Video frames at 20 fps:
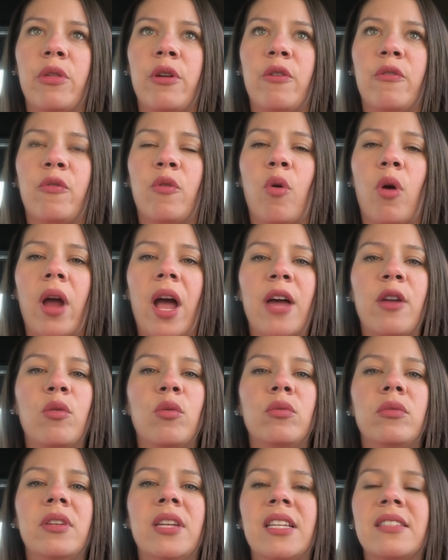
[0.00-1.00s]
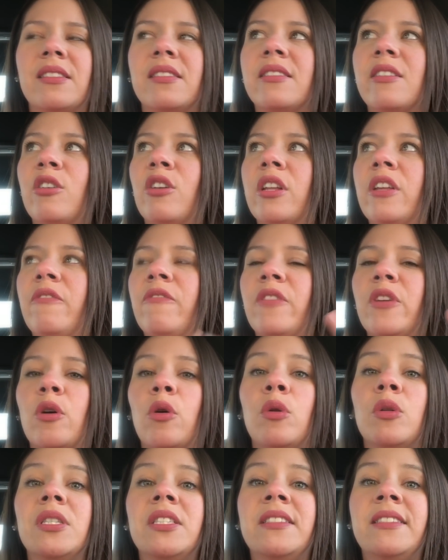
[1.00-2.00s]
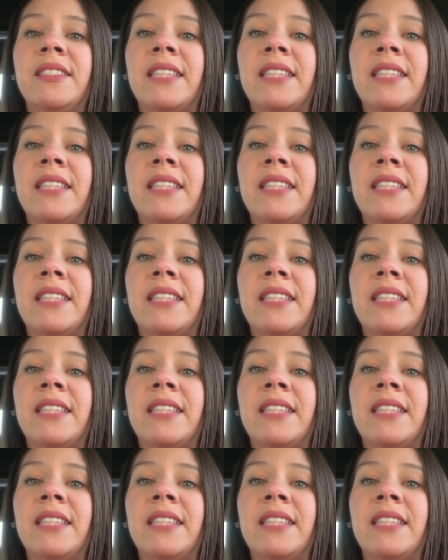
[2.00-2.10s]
Therefore, I don't necessarily feel